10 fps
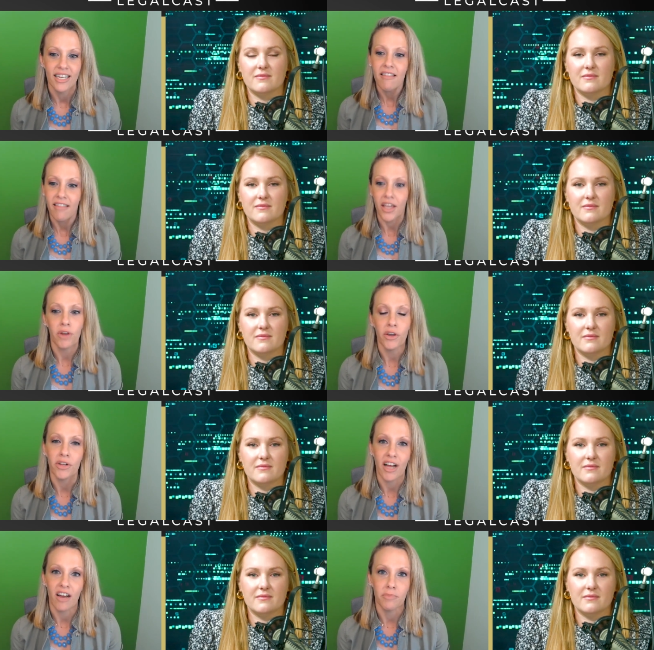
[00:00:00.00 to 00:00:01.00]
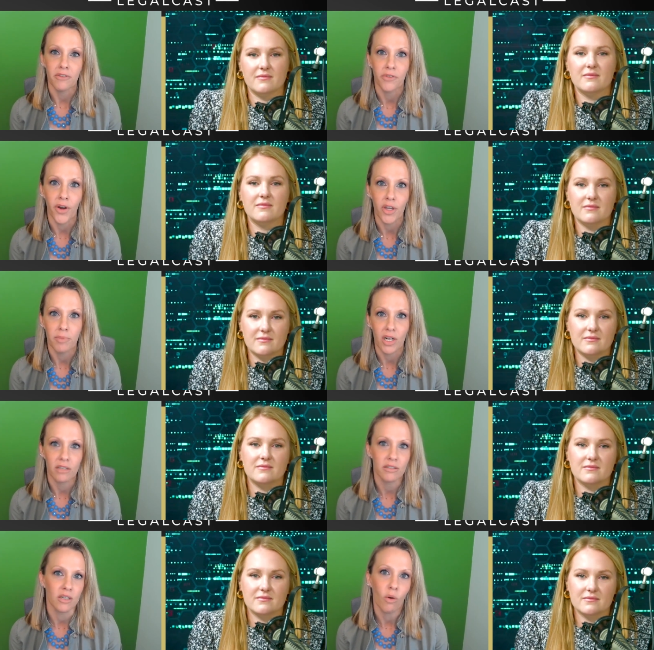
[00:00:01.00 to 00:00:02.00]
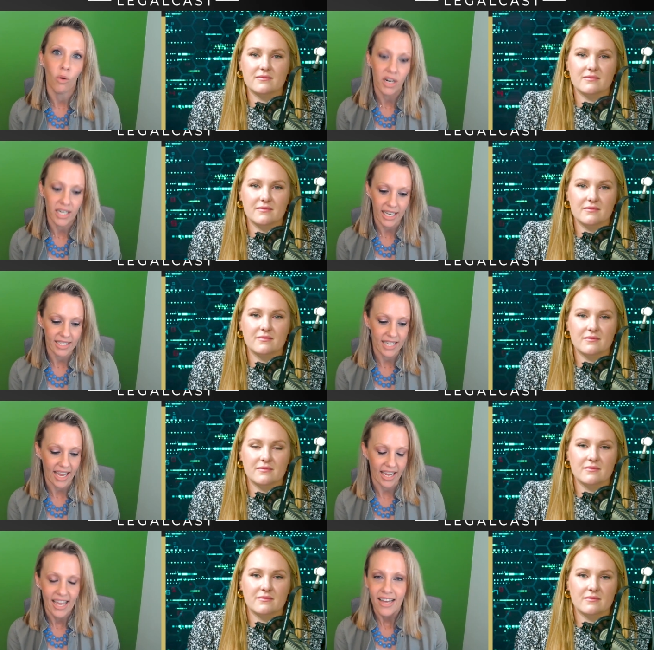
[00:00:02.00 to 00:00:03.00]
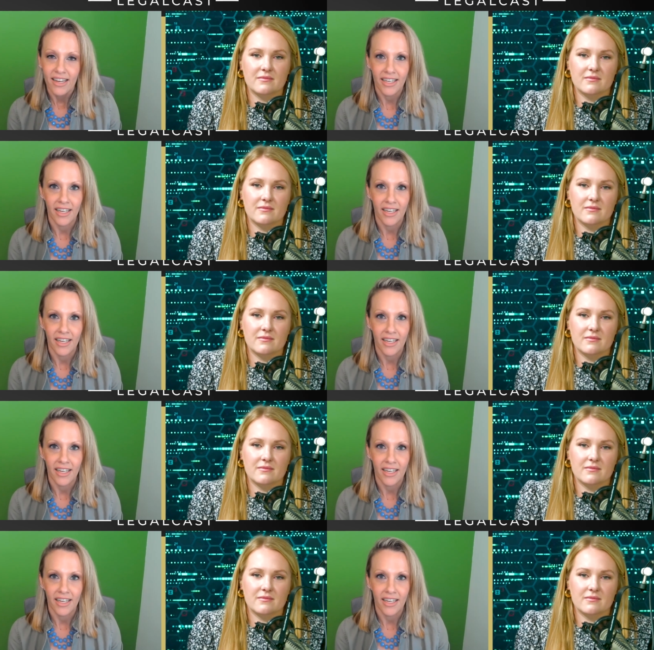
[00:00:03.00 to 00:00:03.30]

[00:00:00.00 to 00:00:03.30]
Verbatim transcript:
Speaker 1: that you know you'll have before you, but also organizing, you